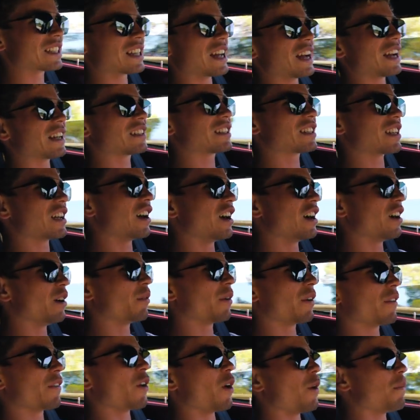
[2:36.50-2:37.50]
that uh,
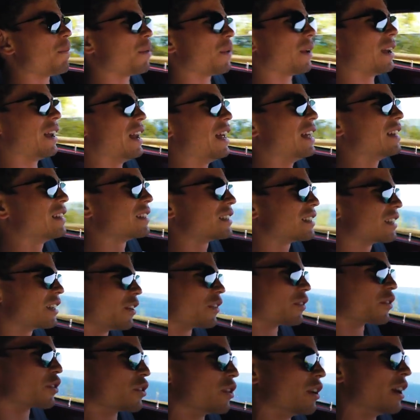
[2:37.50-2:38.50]
we've got plenty
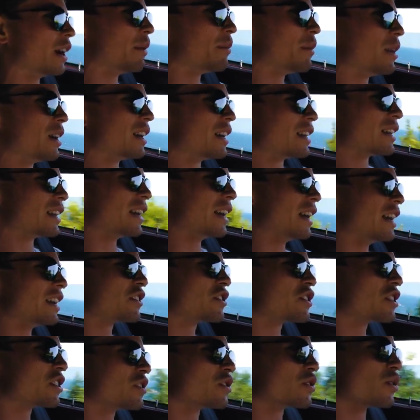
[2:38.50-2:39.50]
of grip. The
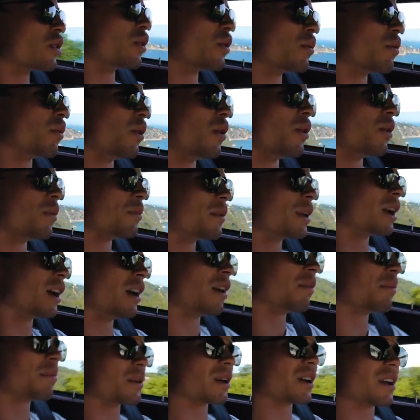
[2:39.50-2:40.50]
engine's all warmed
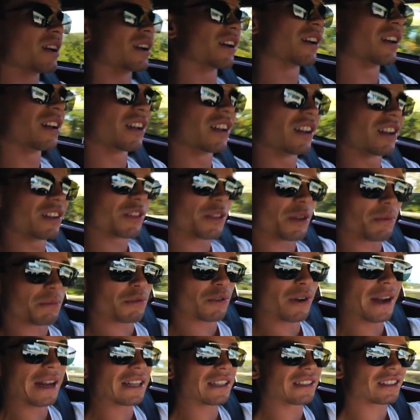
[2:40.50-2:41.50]
up. The
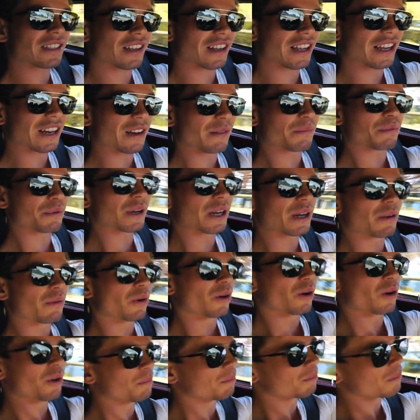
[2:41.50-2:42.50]
brakes are getting pretty
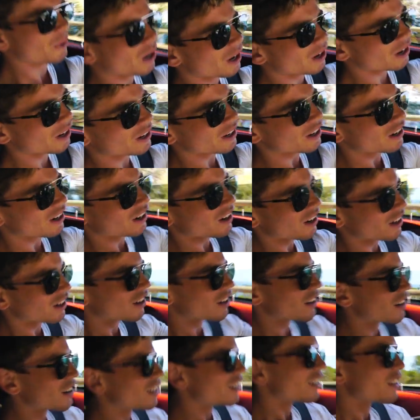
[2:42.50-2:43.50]
warm, but
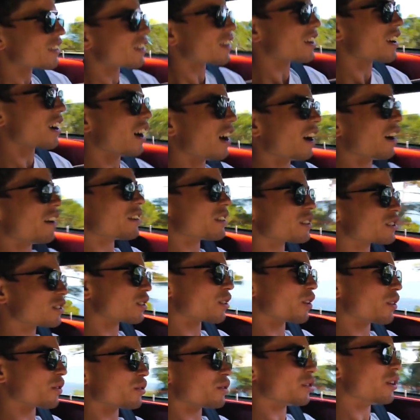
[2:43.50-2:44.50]
the car is
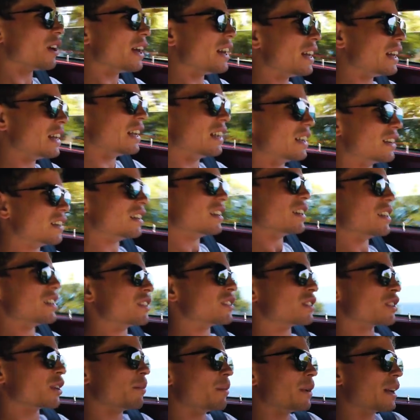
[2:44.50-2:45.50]
sort of ready
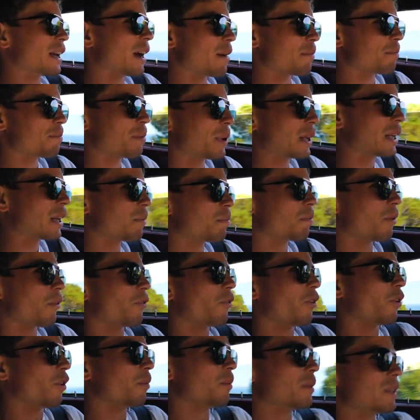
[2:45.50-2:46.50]
to be at peak
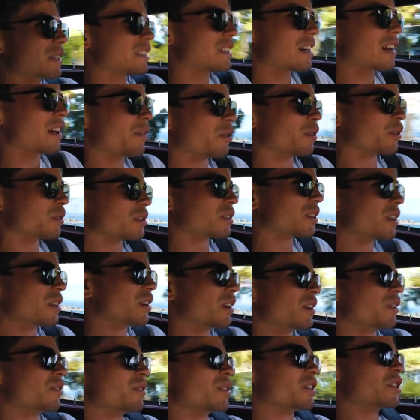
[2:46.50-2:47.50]
performance levels,
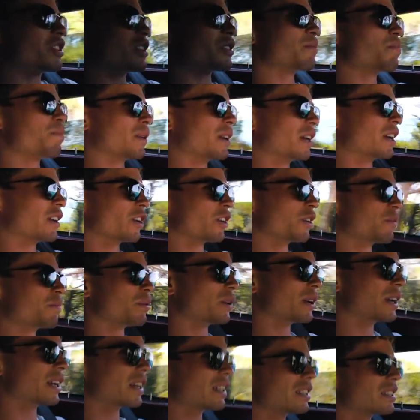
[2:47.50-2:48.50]
which is pretty good,
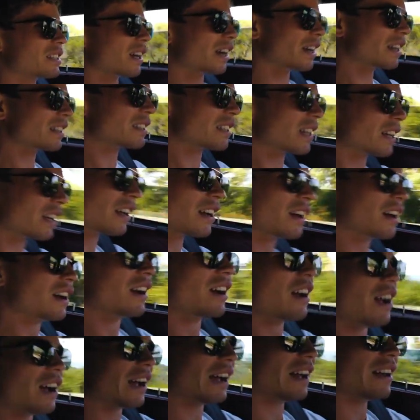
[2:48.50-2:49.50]
pretty exciting.
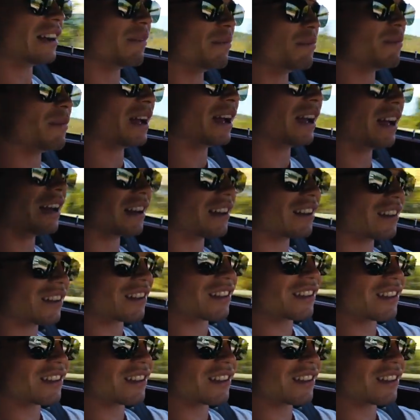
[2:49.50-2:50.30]
And man,